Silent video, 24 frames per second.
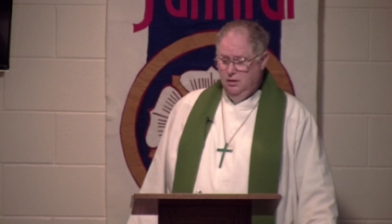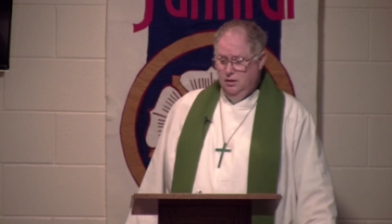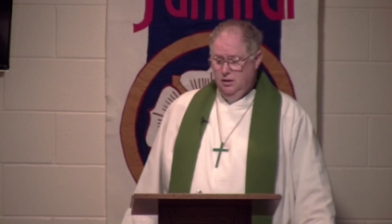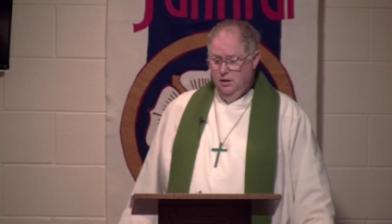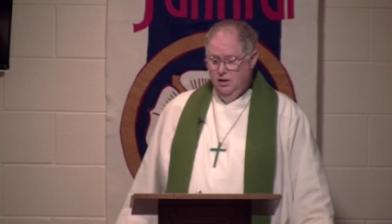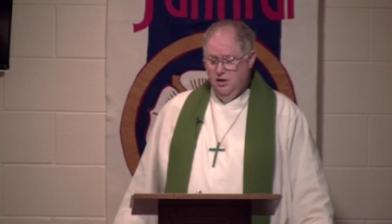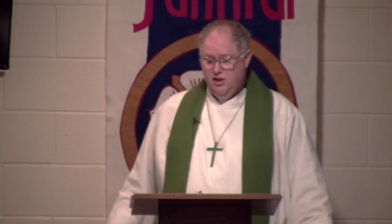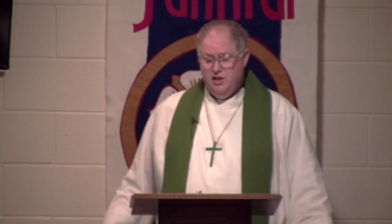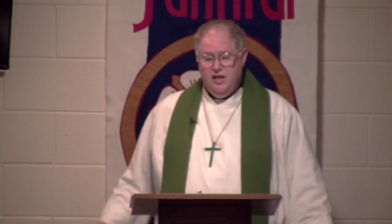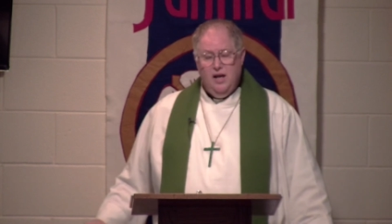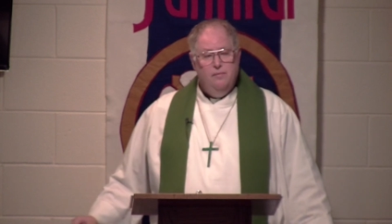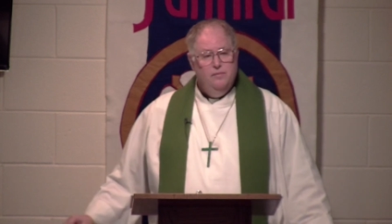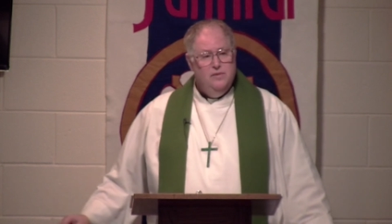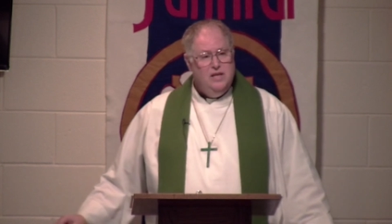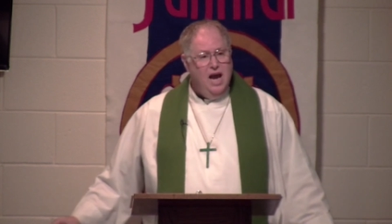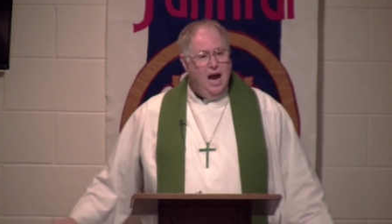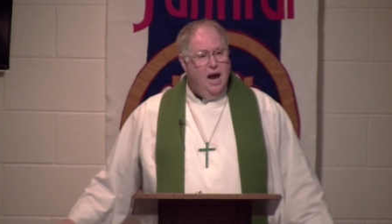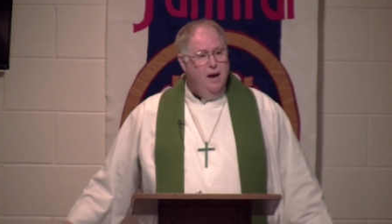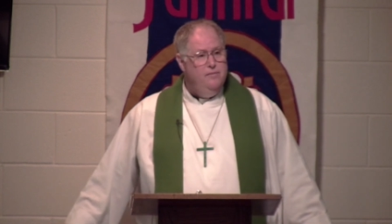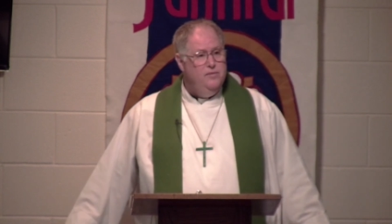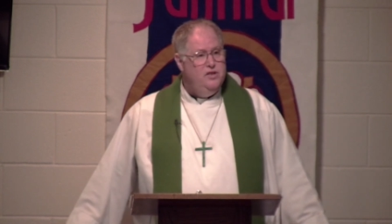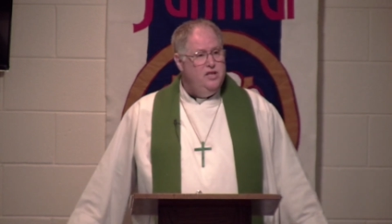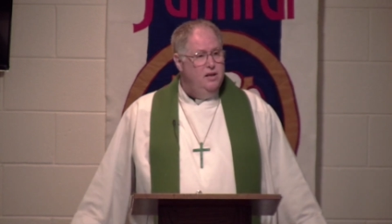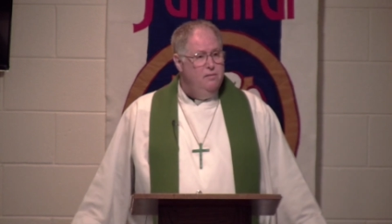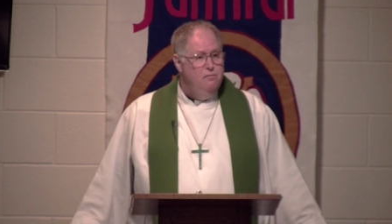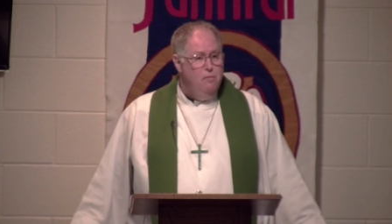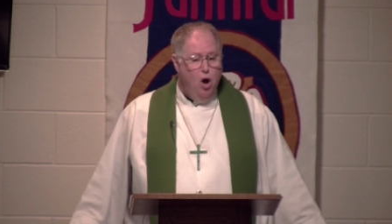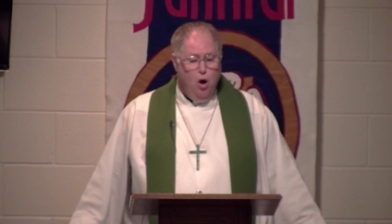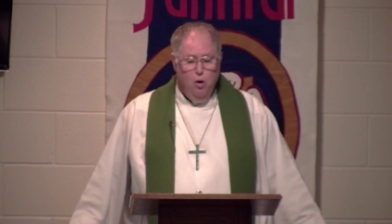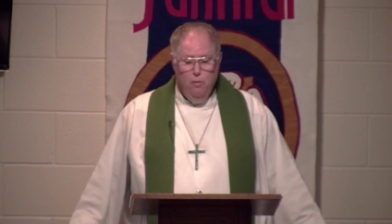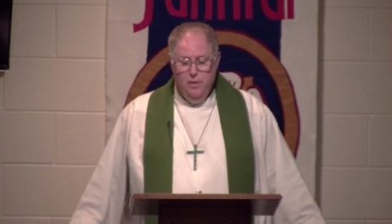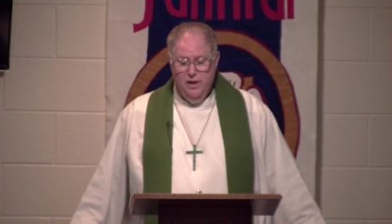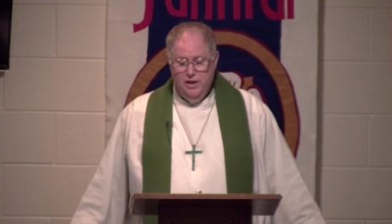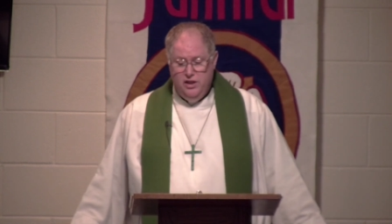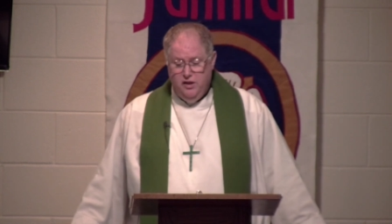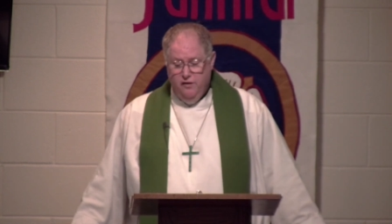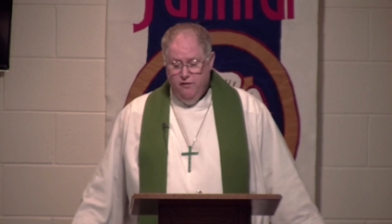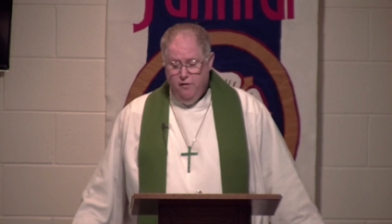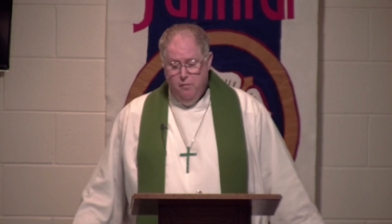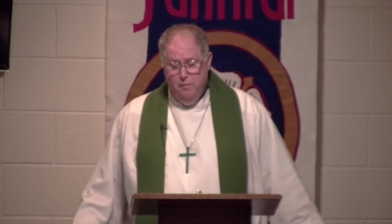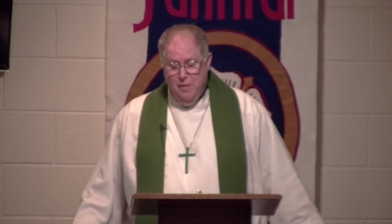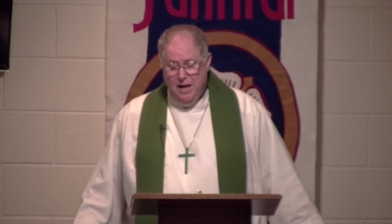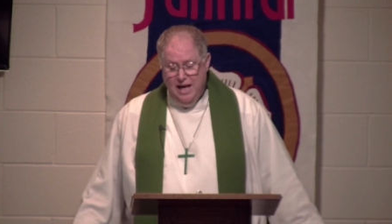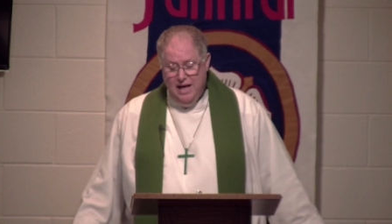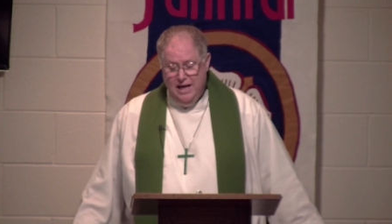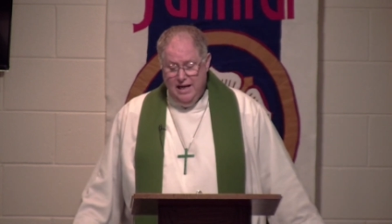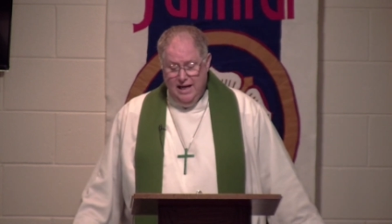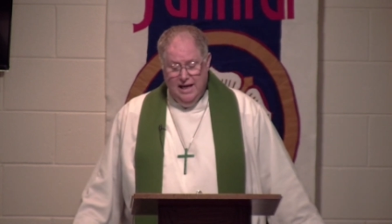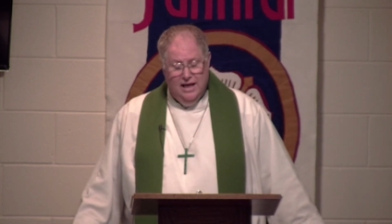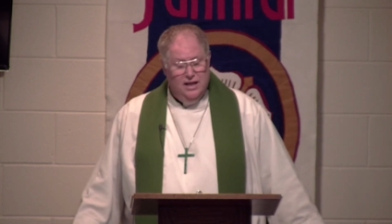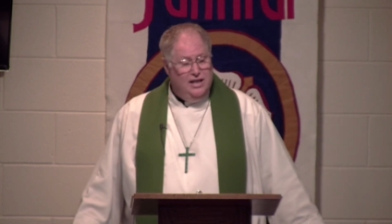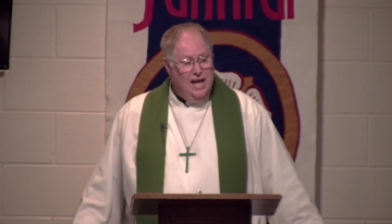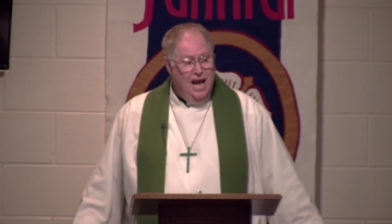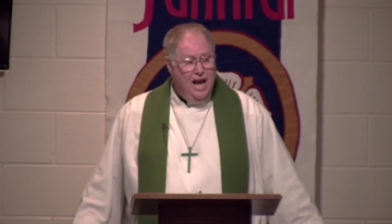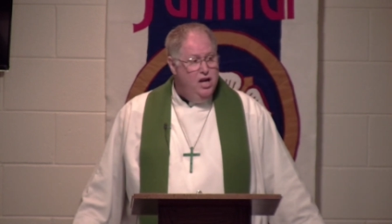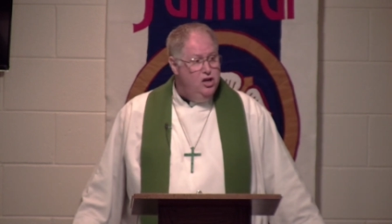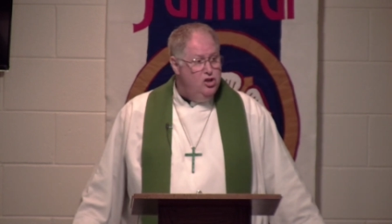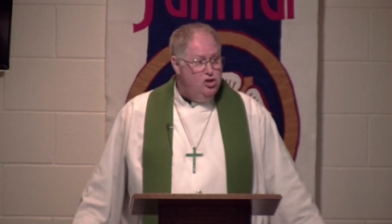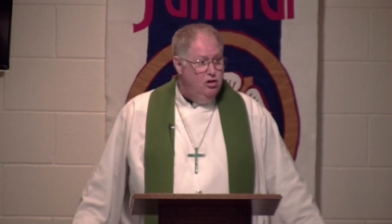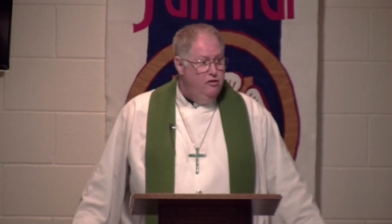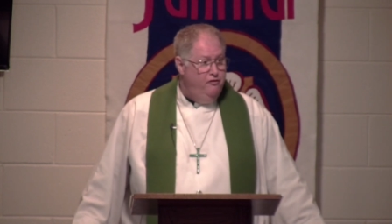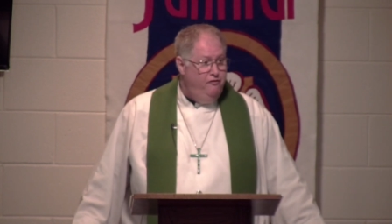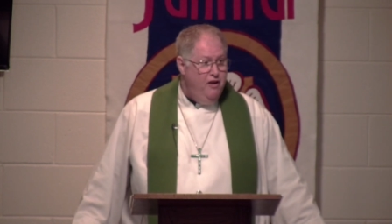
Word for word: Sometimes in moments of immediate danger,